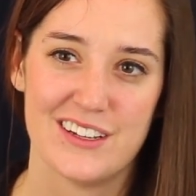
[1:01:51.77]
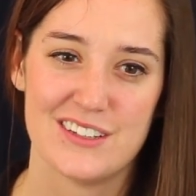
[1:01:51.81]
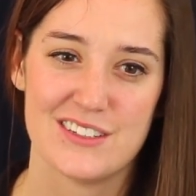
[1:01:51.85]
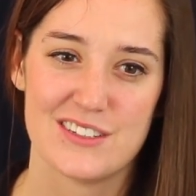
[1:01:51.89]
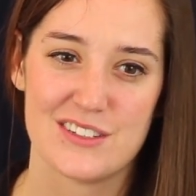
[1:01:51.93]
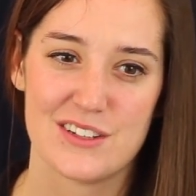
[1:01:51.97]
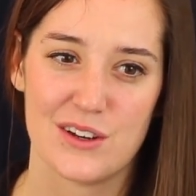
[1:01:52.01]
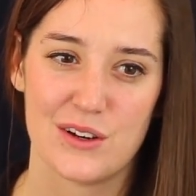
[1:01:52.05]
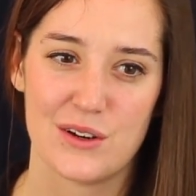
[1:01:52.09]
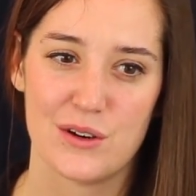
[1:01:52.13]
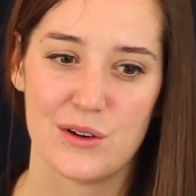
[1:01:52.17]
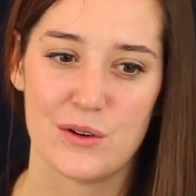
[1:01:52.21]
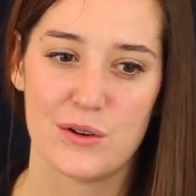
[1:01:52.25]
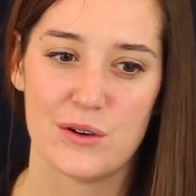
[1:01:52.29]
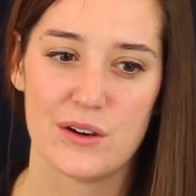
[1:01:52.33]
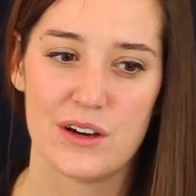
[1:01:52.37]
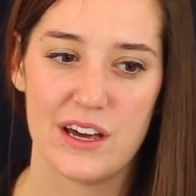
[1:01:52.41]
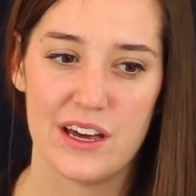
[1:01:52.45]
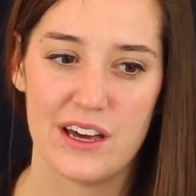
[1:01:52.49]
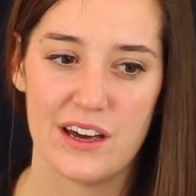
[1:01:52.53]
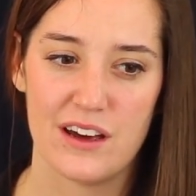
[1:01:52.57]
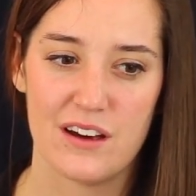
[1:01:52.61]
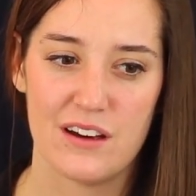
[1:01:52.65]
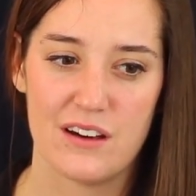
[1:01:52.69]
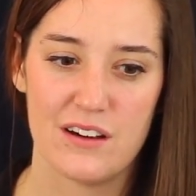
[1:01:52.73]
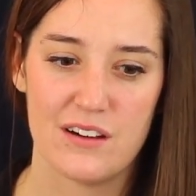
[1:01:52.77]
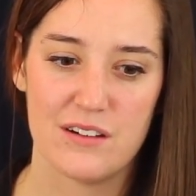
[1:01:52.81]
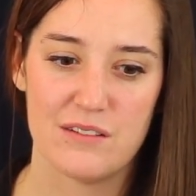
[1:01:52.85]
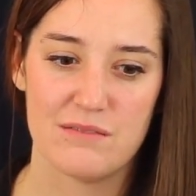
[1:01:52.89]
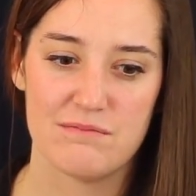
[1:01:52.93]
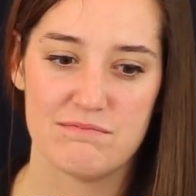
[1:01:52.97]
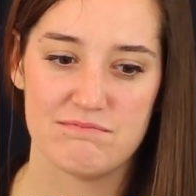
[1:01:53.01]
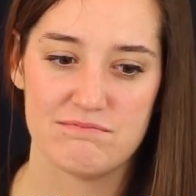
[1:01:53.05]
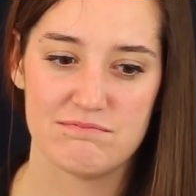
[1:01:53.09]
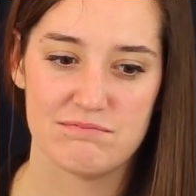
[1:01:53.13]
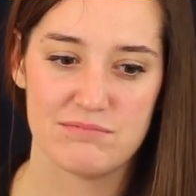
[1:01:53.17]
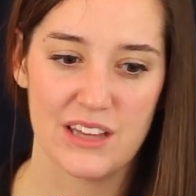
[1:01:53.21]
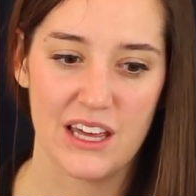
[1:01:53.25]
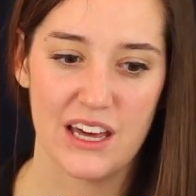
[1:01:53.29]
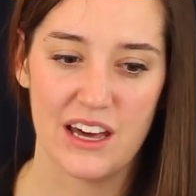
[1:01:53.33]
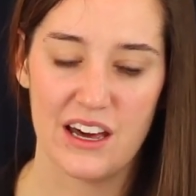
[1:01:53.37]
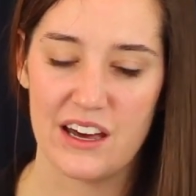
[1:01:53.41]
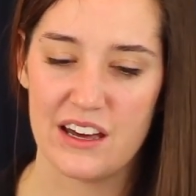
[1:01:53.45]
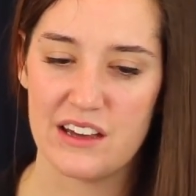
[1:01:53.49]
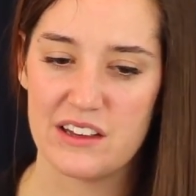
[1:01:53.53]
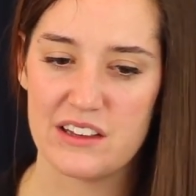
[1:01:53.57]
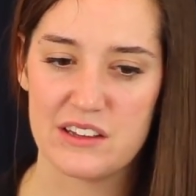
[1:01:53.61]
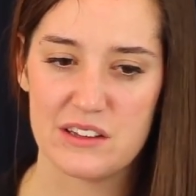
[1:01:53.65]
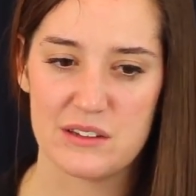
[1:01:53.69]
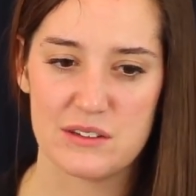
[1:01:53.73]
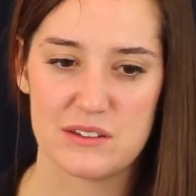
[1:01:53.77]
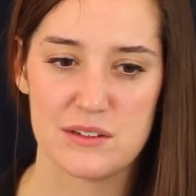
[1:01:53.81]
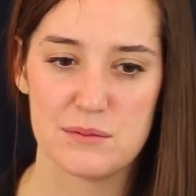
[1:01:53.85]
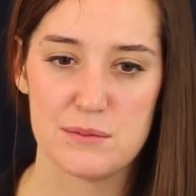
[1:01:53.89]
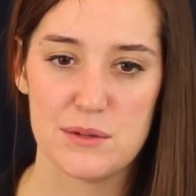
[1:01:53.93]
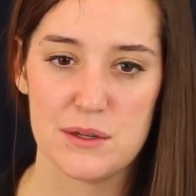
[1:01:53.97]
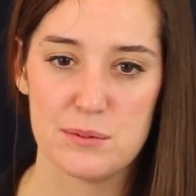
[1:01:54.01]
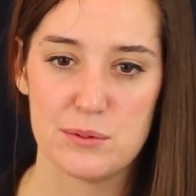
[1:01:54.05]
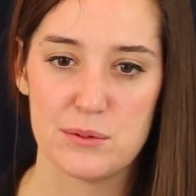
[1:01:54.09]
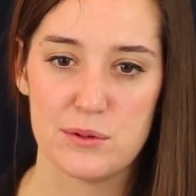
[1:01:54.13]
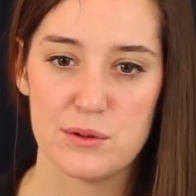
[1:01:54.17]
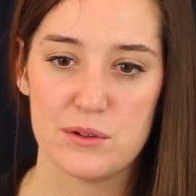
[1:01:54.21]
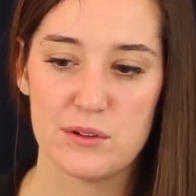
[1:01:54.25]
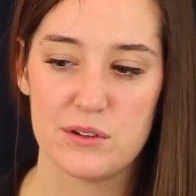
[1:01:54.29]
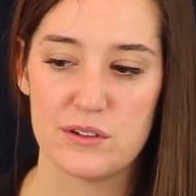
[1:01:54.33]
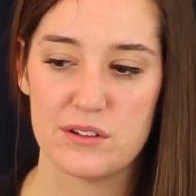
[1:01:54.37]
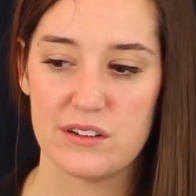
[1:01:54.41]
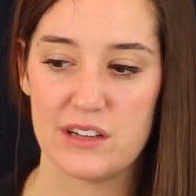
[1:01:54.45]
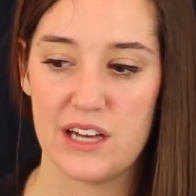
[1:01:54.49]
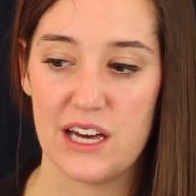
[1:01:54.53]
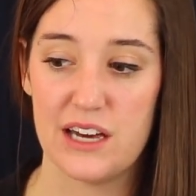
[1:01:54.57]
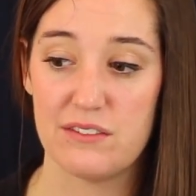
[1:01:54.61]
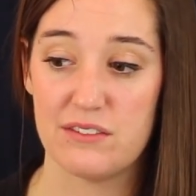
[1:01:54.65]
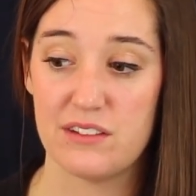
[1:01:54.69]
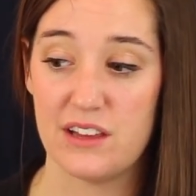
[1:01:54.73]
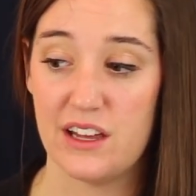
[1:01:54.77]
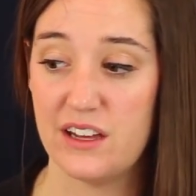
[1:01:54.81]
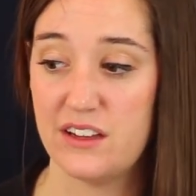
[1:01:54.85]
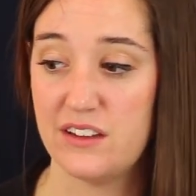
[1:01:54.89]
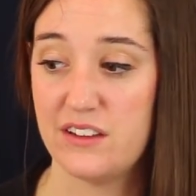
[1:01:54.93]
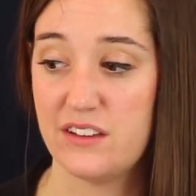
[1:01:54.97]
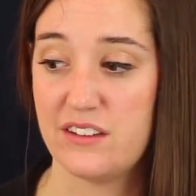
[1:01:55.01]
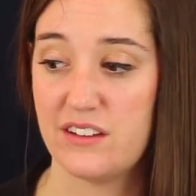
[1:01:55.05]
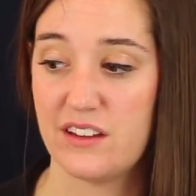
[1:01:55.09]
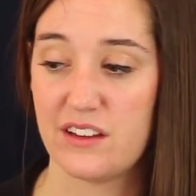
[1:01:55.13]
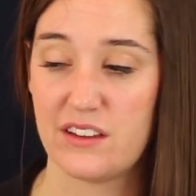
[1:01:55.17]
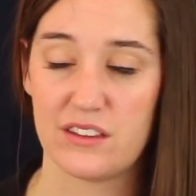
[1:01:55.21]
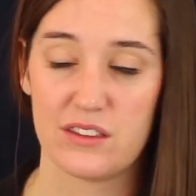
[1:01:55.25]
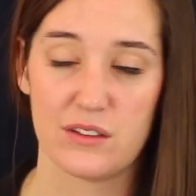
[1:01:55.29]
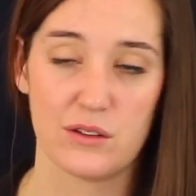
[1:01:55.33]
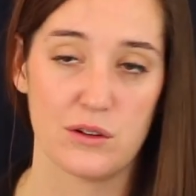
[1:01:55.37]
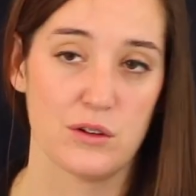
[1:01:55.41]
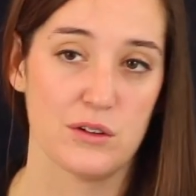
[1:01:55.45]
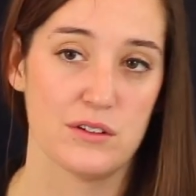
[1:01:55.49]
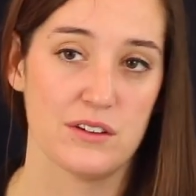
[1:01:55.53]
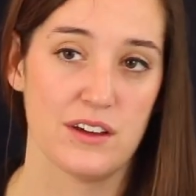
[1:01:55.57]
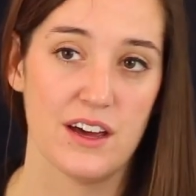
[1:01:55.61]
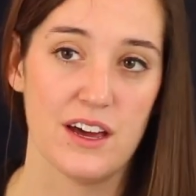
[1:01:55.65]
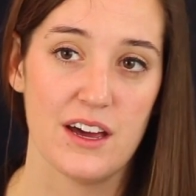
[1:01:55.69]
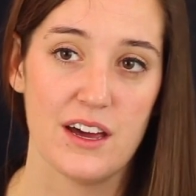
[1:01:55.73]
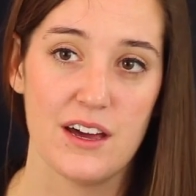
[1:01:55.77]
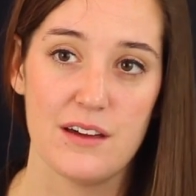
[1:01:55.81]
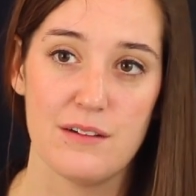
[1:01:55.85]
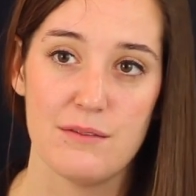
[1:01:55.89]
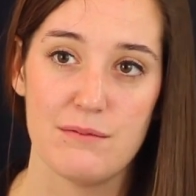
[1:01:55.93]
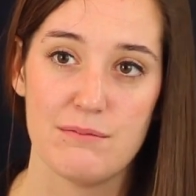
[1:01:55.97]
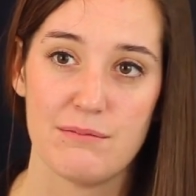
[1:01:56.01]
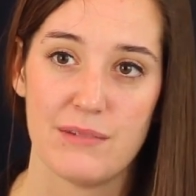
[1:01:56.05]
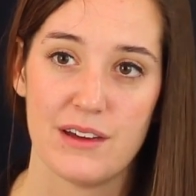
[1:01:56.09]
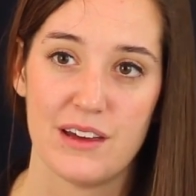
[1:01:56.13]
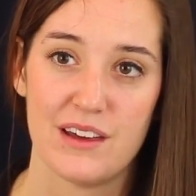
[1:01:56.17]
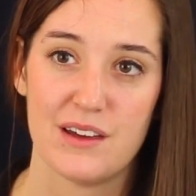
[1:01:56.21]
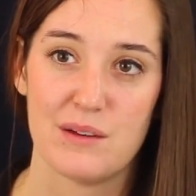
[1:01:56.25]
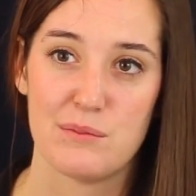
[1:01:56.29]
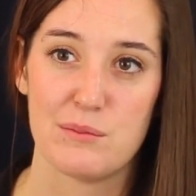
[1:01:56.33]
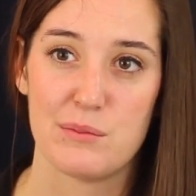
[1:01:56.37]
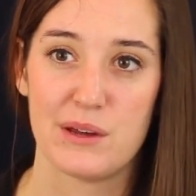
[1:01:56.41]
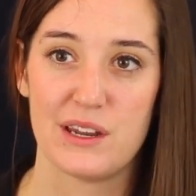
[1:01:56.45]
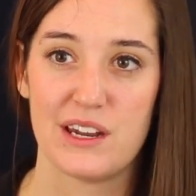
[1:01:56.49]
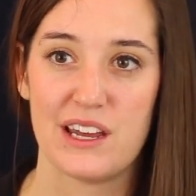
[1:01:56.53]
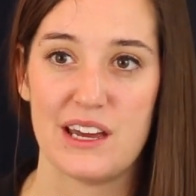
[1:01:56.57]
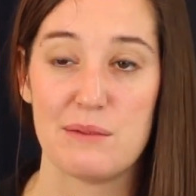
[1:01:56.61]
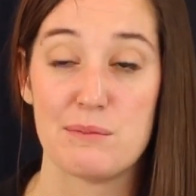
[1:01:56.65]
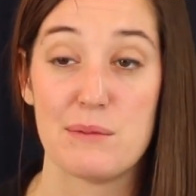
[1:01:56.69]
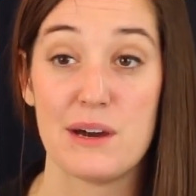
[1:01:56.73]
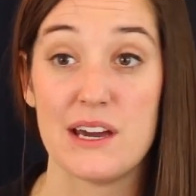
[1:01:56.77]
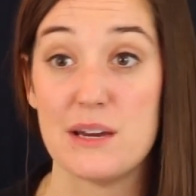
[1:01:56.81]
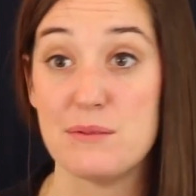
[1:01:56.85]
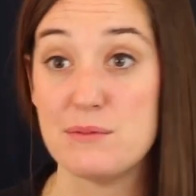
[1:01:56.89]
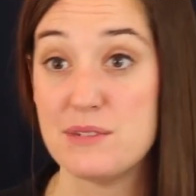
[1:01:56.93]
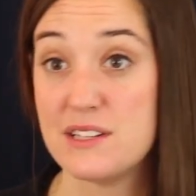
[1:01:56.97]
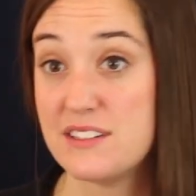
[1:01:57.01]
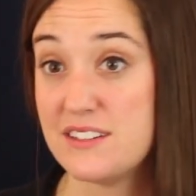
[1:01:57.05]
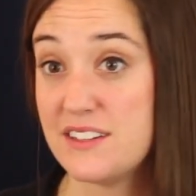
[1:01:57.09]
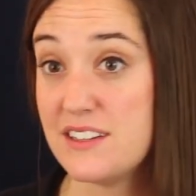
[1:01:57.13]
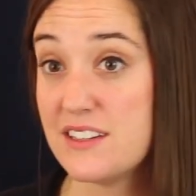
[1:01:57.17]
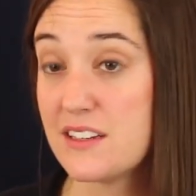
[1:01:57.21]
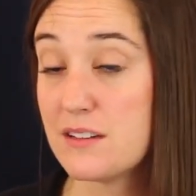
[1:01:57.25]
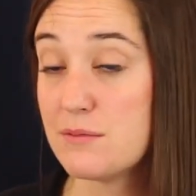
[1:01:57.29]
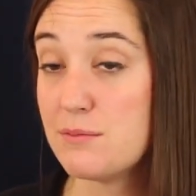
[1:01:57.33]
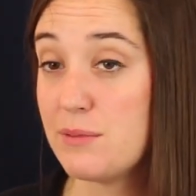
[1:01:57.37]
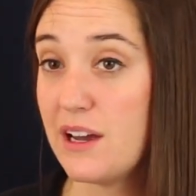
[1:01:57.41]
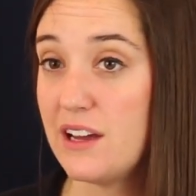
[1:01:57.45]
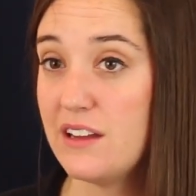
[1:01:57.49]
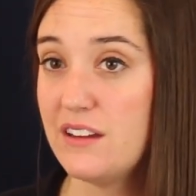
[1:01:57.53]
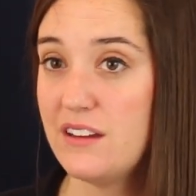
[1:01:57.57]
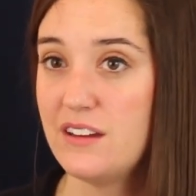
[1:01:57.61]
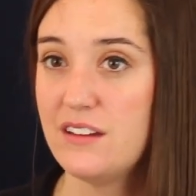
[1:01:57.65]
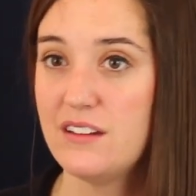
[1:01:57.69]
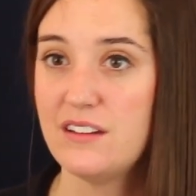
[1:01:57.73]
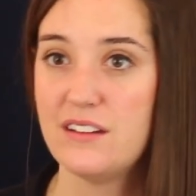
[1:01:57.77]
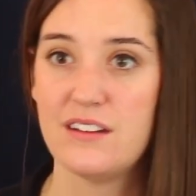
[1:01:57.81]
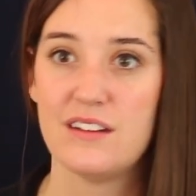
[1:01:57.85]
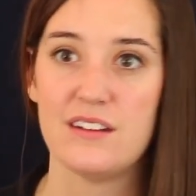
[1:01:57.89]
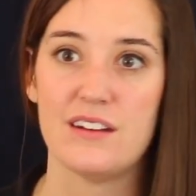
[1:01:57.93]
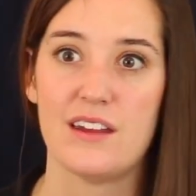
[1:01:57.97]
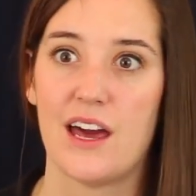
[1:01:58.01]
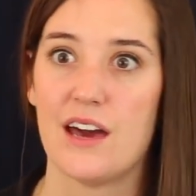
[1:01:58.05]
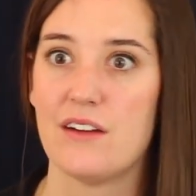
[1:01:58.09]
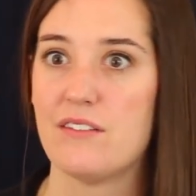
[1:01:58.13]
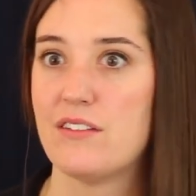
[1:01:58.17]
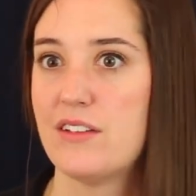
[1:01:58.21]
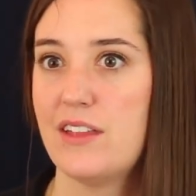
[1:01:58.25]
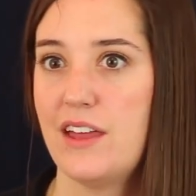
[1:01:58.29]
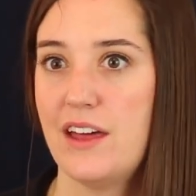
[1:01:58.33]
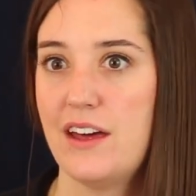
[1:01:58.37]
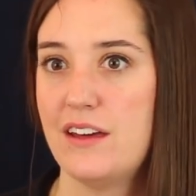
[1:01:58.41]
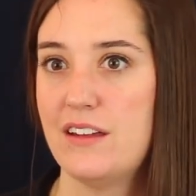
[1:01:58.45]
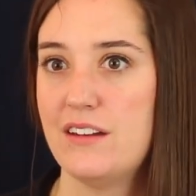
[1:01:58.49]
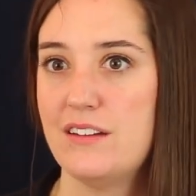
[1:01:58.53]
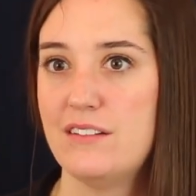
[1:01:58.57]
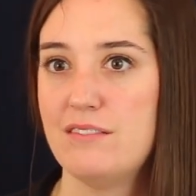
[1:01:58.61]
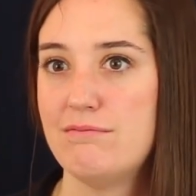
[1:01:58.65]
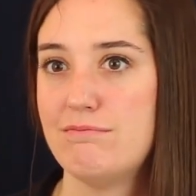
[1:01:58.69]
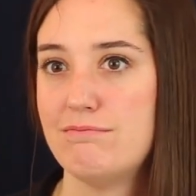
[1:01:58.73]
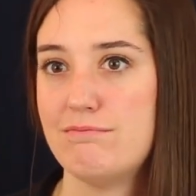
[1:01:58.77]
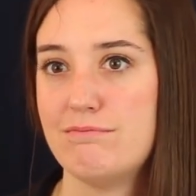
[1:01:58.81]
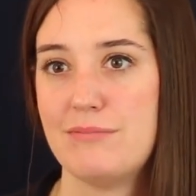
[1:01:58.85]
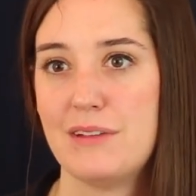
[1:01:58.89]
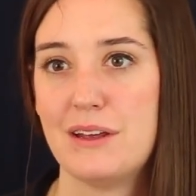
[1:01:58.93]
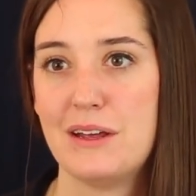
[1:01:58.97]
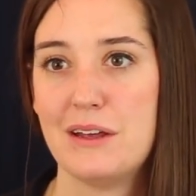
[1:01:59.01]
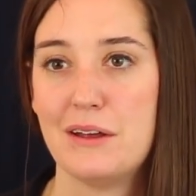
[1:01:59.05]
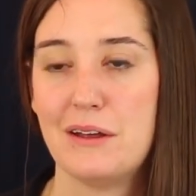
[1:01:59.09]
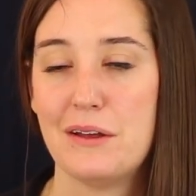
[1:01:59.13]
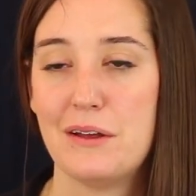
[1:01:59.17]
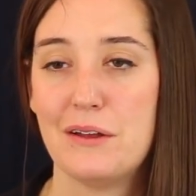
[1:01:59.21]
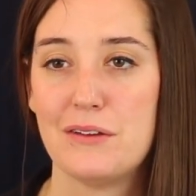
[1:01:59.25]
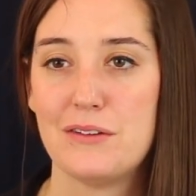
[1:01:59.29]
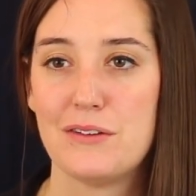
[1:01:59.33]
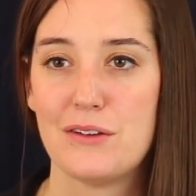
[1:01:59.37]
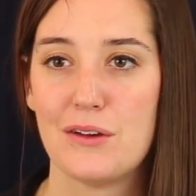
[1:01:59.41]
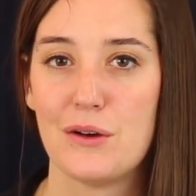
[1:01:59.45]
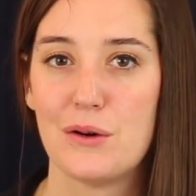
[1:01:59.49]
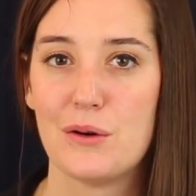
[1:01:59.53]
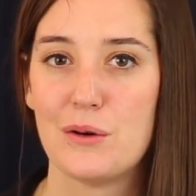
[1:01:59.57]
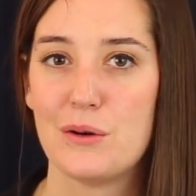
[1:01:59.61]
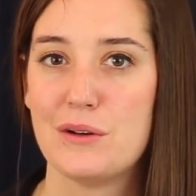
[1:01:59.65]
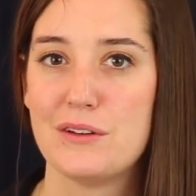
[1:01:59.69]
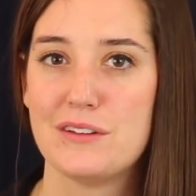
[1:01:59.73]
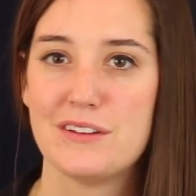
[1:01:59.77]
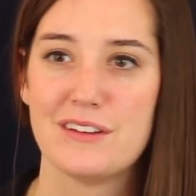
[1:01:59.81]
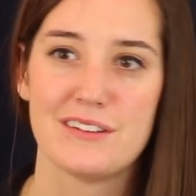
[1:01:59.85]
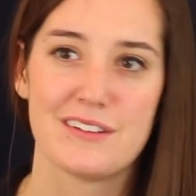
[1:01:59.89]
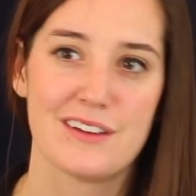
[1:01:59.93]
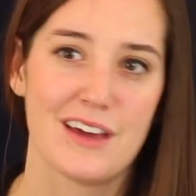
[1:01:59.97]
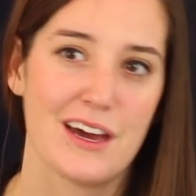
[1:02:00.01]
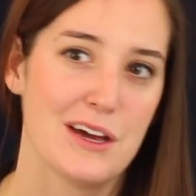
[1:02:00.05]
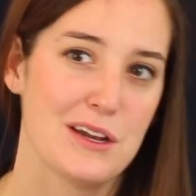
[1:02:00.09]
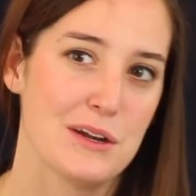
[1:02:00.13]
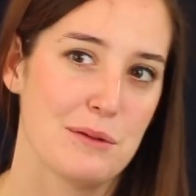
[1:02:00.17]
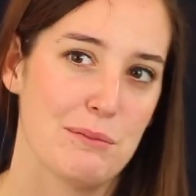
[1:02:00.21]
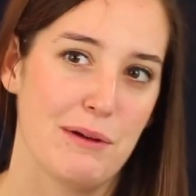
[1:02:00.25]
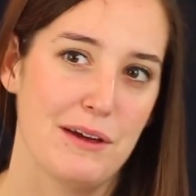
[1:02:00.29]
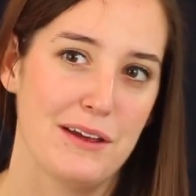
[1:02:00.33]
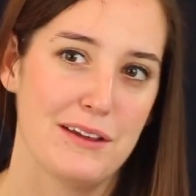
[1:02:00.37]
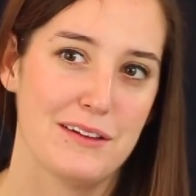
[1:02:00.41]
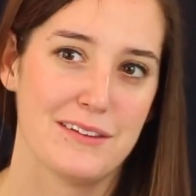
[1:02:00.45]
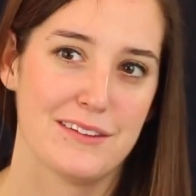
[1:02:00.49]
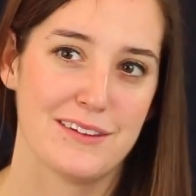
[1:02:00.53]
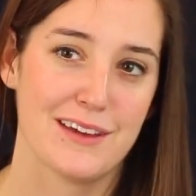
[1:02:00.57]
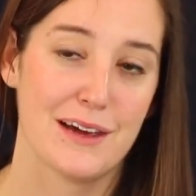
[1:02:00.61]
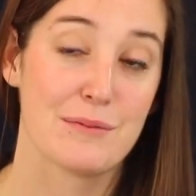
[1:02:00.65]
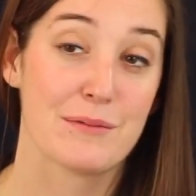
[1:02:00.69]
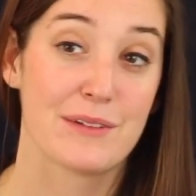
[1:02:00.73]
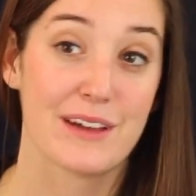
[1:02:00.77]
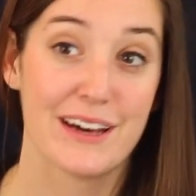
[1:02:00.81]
So, yeah, some people have Latins like the whole time, but my MTC companion didn't have a Latin. So it just kind of depends. I'm